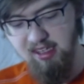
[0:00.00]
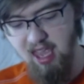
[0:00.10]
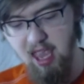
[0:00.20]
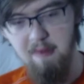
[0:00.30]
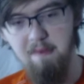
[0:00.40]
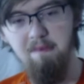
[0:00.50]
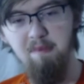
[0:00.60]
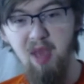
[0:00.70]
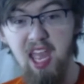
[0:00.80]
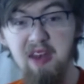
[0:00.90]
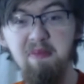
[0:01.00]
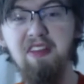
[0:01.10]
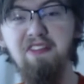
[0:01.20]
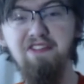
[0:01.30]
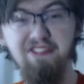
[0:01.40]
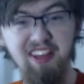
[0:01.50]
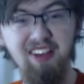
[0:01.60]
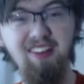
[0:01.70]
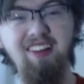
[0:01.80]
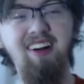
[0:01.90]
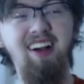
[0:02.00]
game made me feel